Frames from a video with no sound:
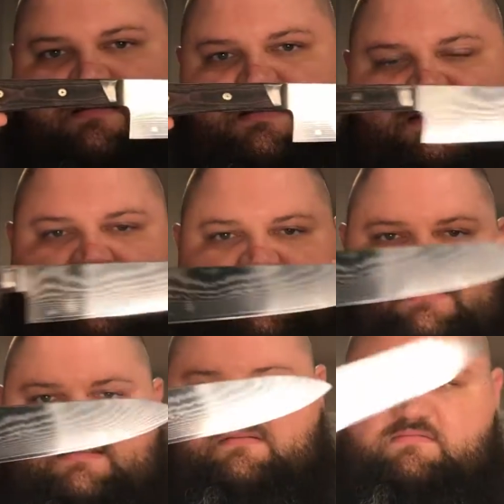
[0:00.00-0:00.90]
This
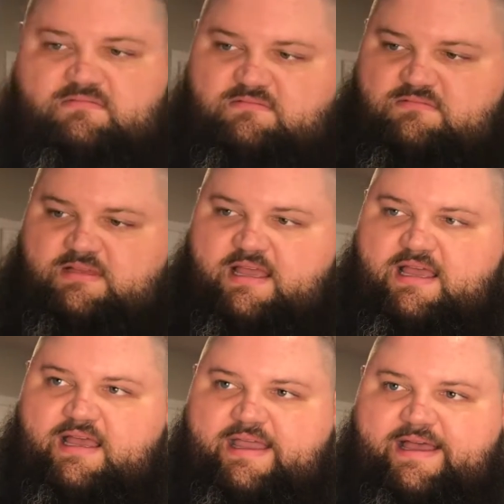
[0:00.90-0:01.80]
is
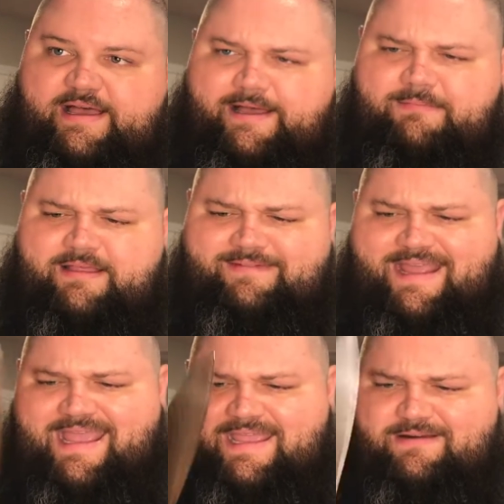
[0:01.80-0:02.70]
I believe an
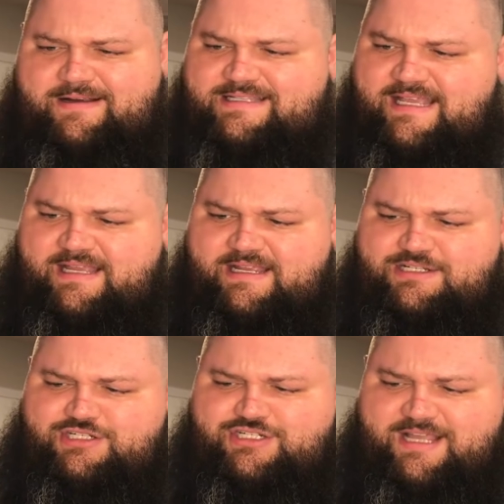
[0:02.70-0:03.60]
8 or a 10-inch
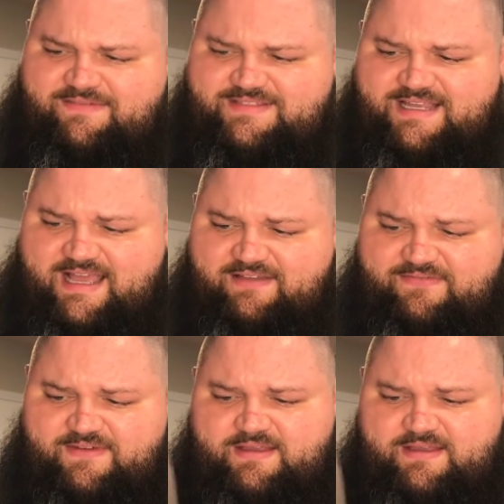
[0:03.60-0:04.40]
chef's knife.